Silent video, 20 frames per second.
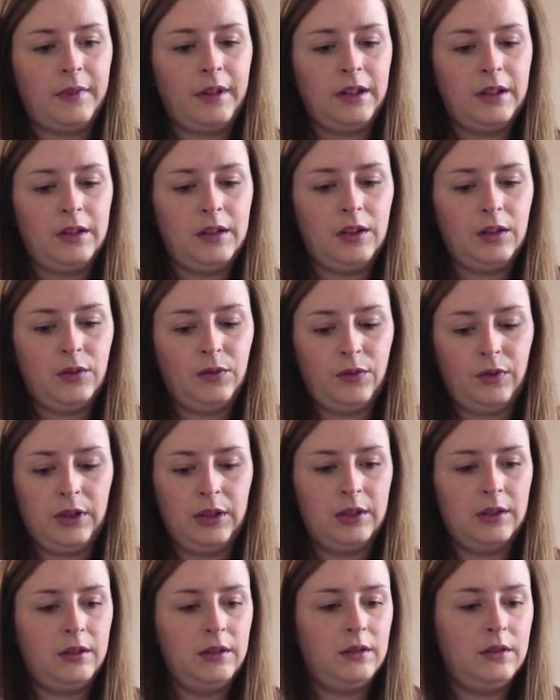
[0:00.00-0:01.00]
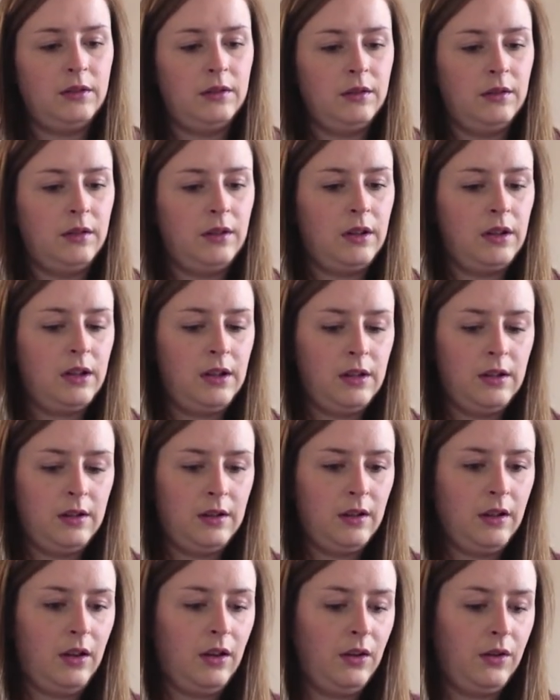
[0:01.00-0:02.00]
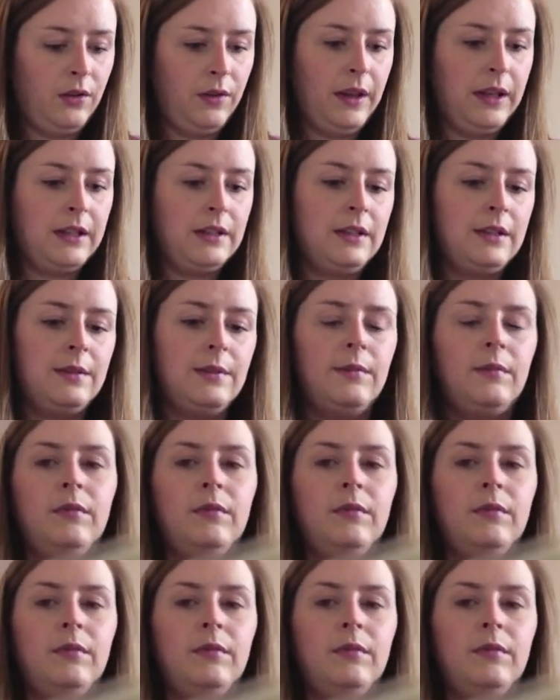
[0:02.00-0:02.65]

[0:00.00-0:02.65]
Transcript: it's fine. Oh, that's